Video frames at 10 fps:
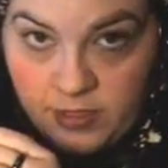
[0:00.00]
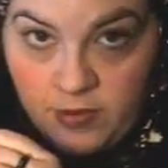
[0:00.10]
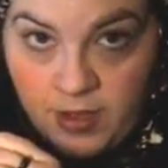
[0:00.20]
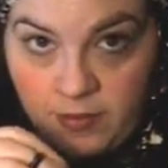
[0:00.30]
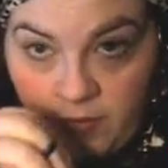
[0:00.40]

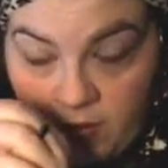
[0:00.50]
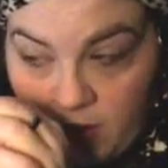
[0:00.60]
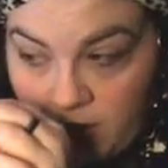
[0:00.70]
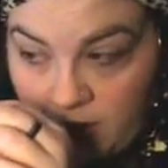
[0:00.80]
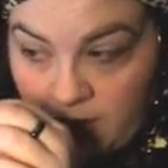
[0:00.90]
Don't get me
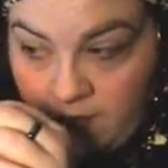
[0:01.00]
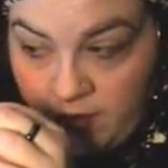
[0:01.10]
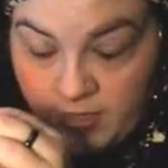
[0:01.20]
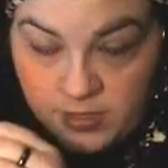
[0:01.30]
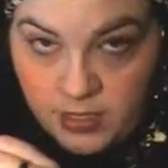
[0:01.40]
wrong, I love
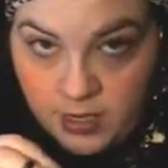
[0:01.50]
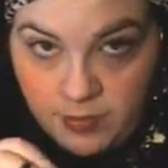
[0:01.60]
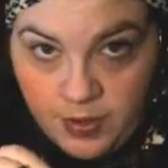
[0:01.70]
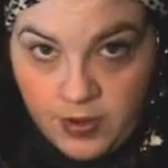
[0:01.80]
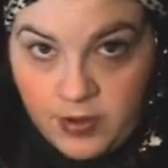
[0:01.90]
it. It's not
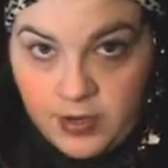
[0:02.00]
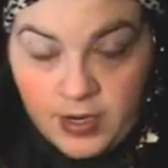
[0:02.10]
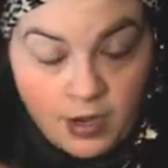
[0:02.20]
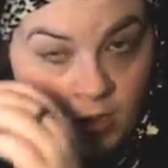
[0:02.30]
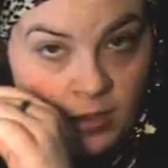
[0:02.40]
a burden
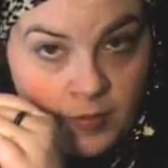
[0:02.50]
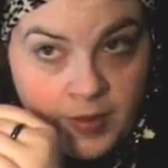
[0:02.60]
at all.